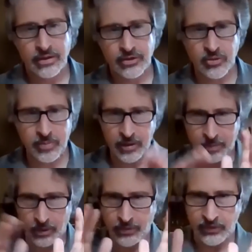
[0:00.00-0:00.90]
a
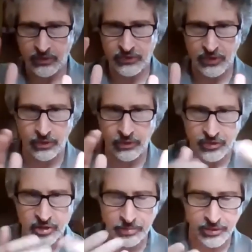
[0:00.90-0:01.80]
Sellars
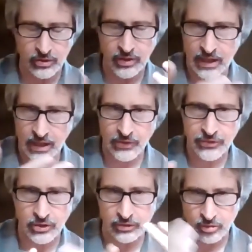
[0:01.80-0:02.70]
interpreter and
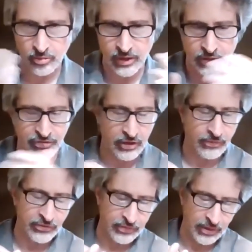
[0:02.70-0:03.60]
also for myself
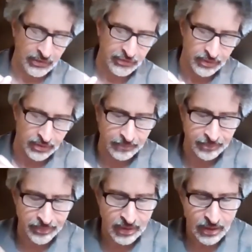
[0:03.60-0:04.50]
as a philosopher,
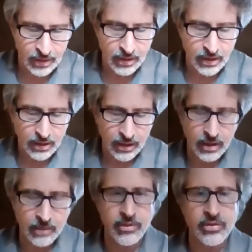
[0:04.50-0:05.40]

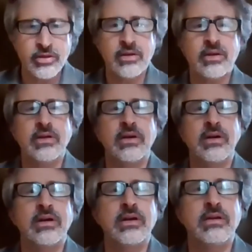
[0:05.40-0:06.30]

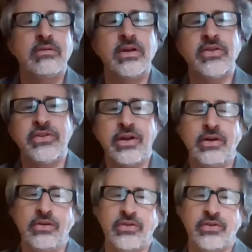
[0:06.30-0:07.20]
right?
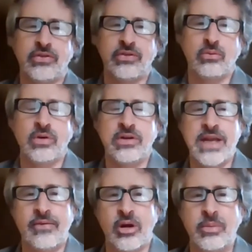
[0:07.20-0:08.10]
Sellars
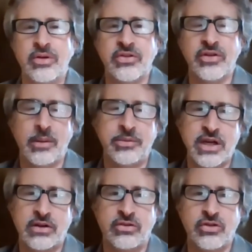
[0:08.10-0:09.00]
does not
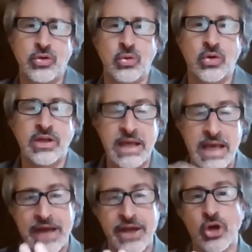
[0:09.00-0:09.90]
object to
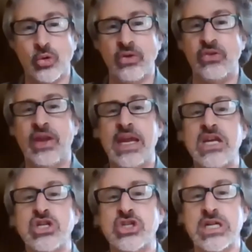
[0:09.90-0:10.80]

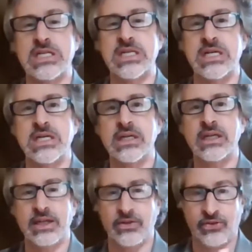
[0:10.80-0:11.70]
categorization
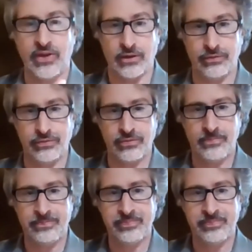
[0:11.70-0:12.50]
itself,